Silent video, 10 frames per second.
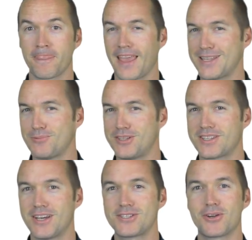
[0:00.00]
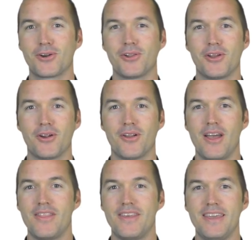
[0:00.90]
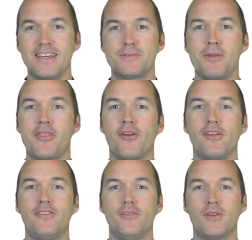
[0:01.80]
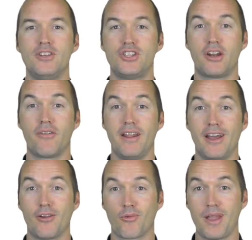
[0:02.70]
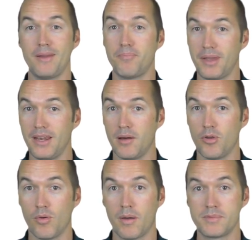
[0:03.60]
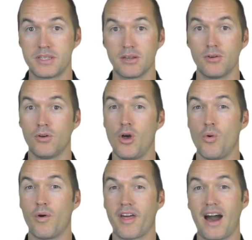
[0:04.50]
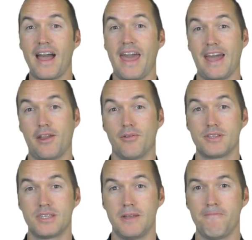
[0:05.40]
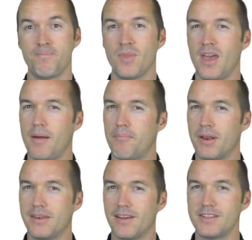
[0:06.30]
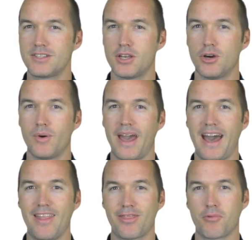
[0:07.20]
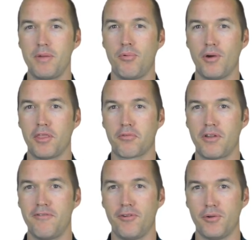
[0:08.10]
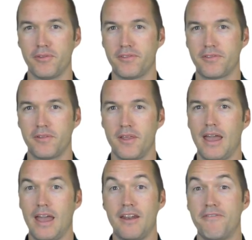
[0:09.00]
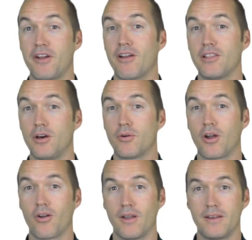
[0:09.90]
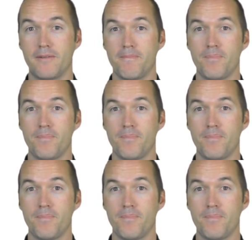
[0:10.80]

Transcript: As we discussed earlier, the ESP32 can generate a great PWM signal with high accuracy but it does so at 3.3 volts and a very low current.